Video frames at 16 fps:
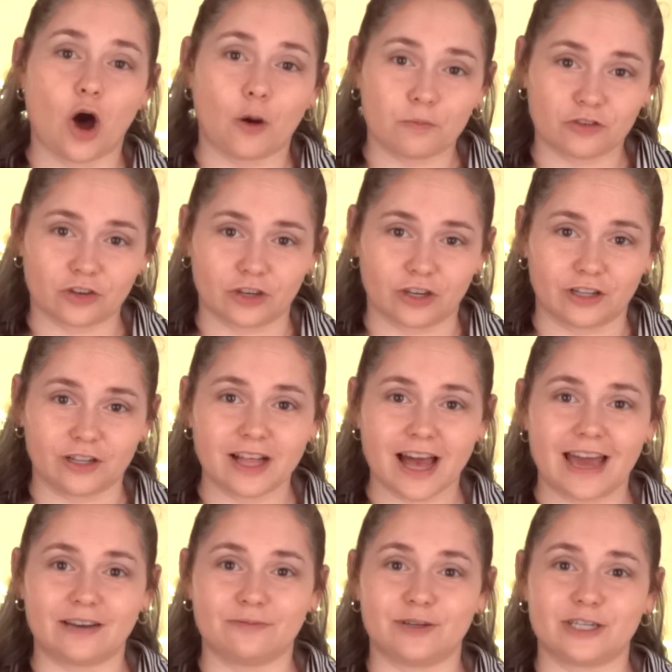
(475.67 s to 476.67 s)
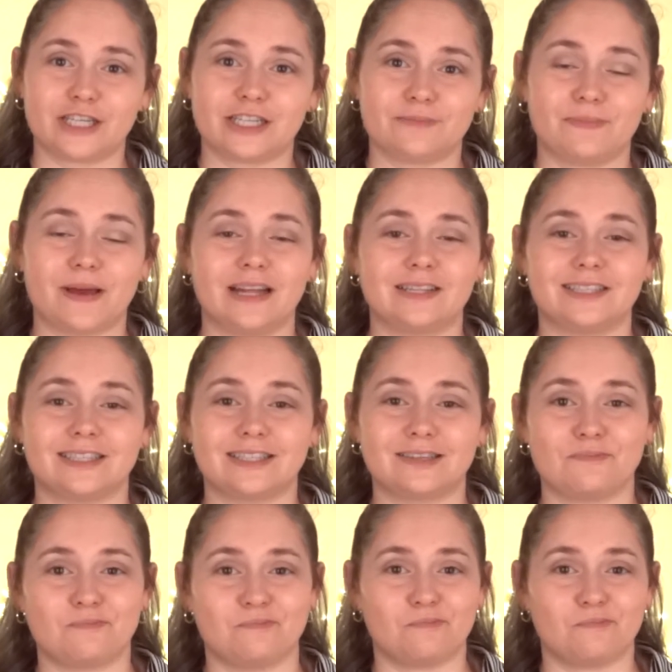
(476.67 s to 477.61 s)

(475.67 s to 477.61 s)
optional and which depends